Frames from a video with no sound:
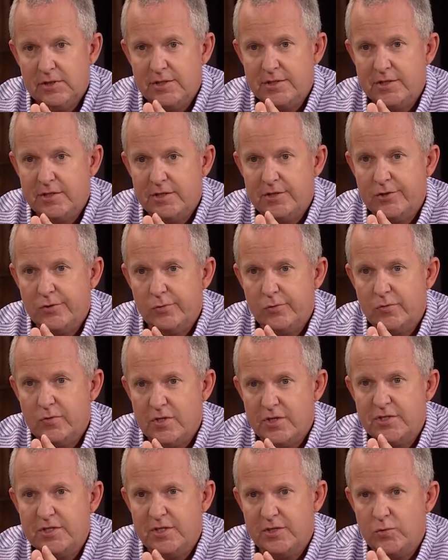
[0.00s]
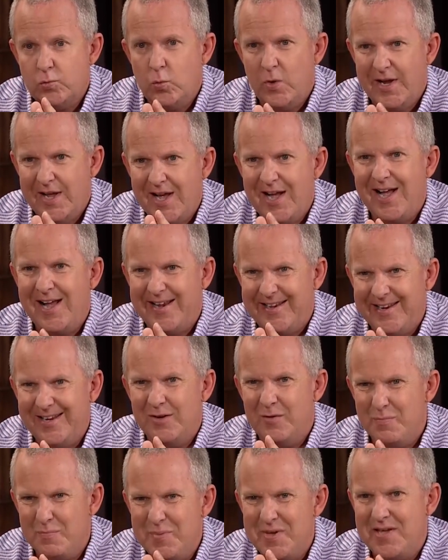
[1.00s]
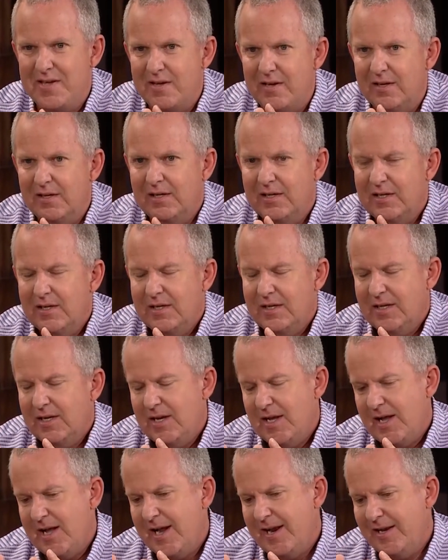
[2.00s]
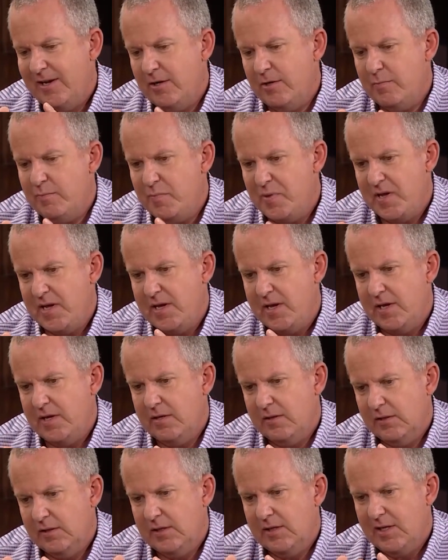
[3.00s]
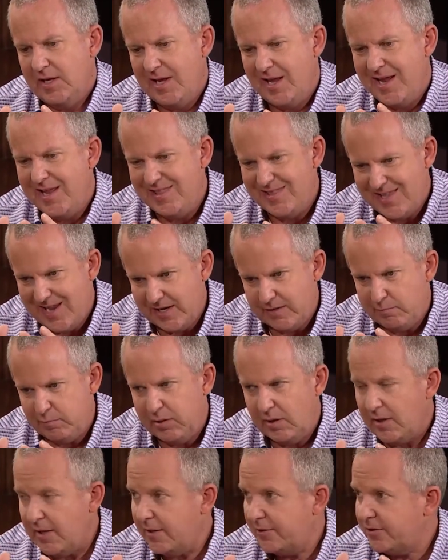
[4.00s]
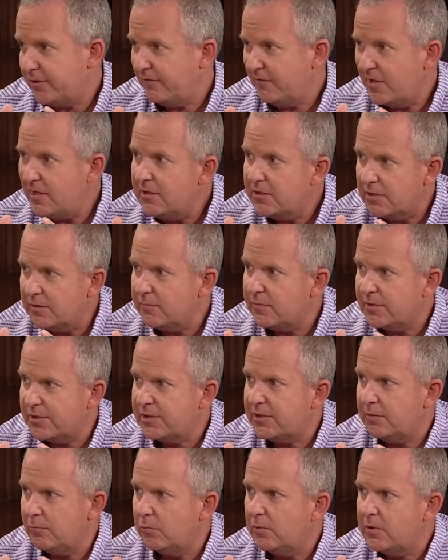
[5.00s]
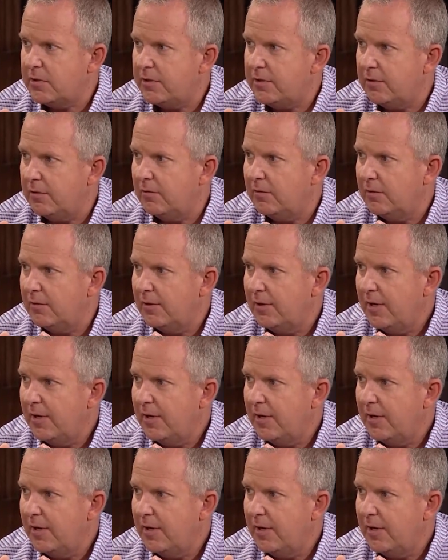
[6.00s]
This is where I need to be. I need to be in that place of intimacy yes. with You.